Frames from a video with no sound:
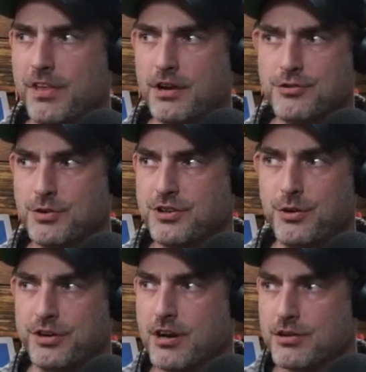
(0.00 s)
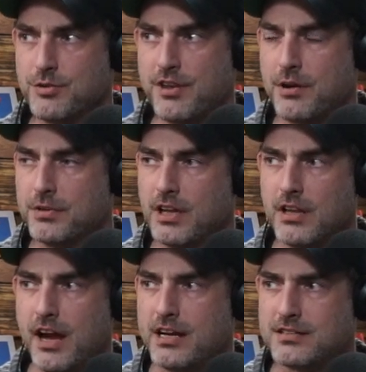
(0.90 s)
They introduced a new character that I really
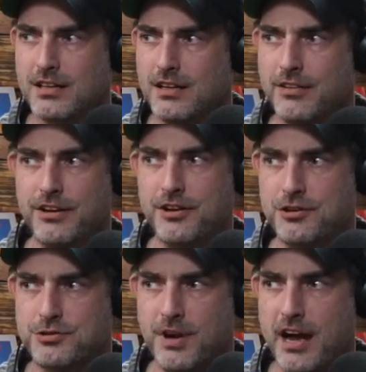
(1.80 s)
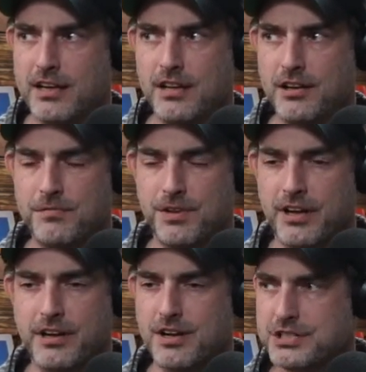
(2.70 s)
liked that didn't drag it. It didn't feel
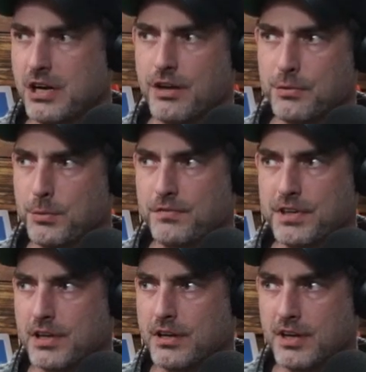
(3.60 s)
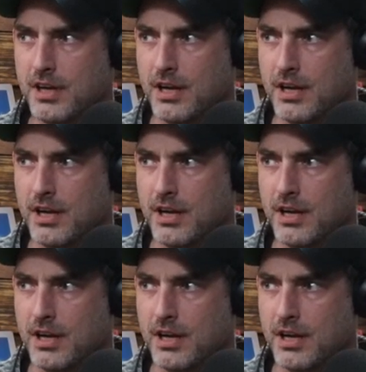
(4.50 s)
like a Cousin Oliver moved in.